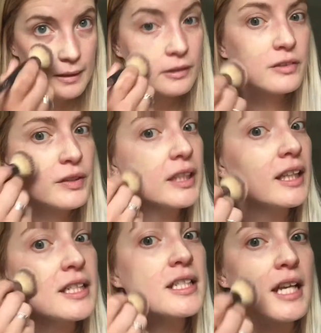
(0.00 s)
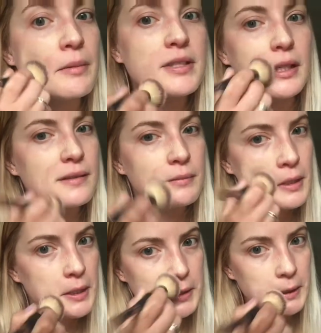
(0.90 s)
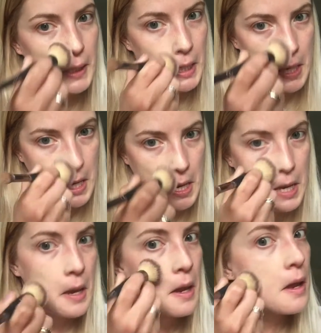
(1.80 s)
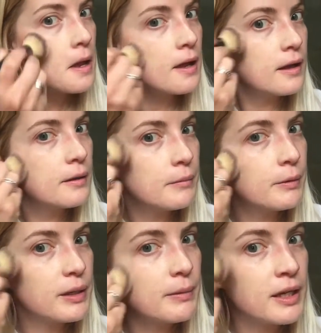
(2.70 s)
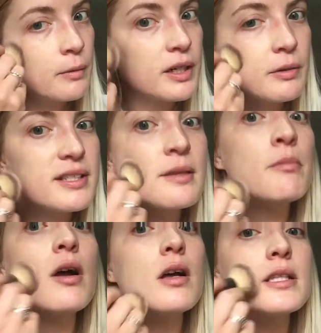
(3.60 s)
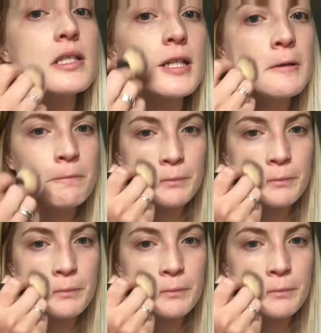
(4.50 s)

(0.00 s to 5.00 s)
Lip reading: Looks really light today. I almost got some sun yesterday. But we can make it work with some bronzer.